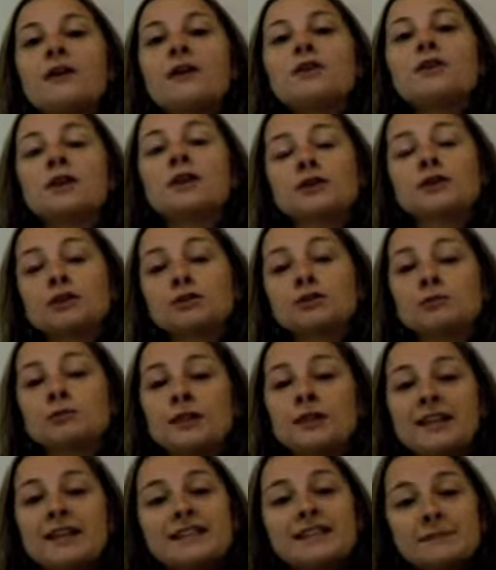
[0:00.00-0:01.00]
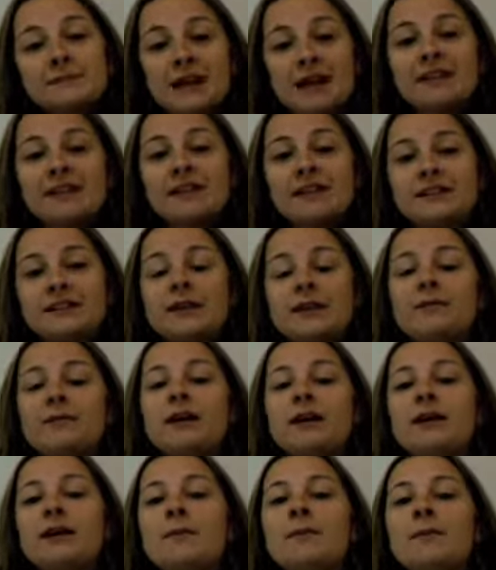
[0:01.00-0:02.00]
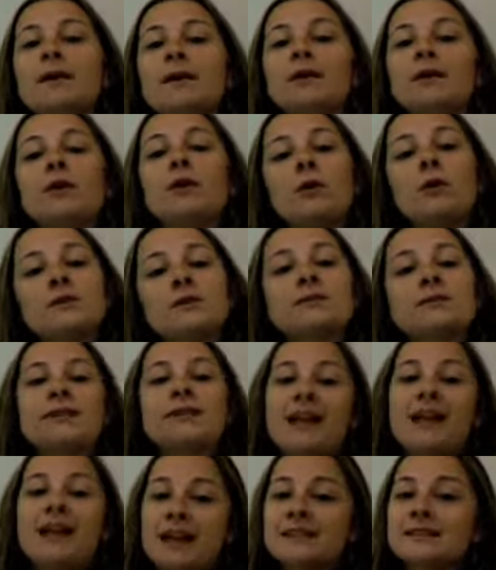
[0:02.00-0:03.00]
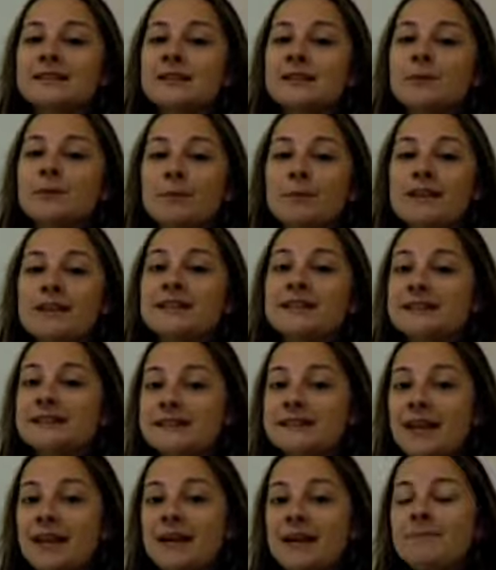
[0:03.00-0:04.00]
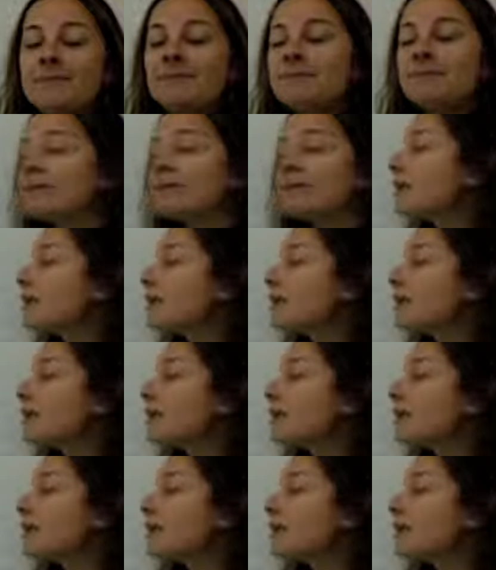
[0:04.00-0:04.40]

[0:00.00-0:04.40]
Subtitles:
your trees may look different, but your ultimate answer will be the same.